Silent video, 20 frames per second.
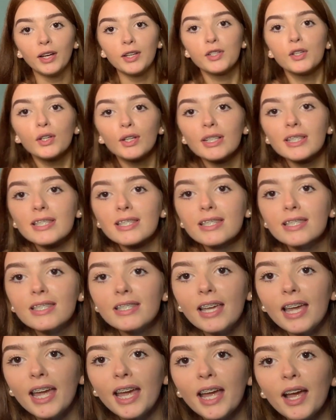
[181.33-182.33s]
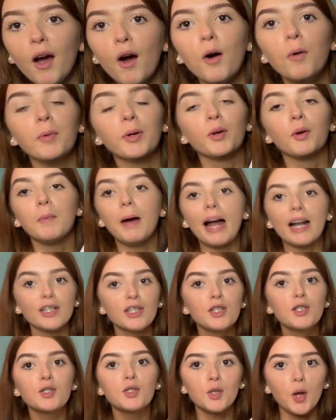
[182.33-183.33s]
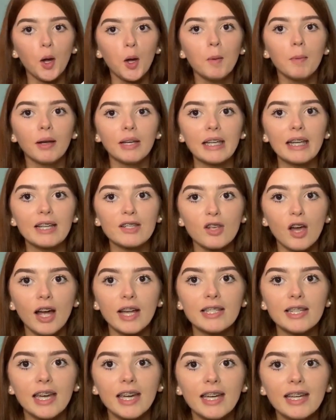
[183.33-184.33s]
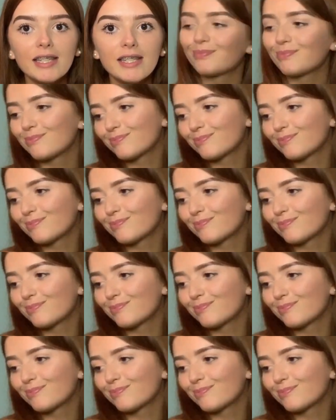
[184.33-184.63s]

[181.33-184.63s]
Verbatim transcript: as you can see. Oh my god, I'm actually so bloody excited.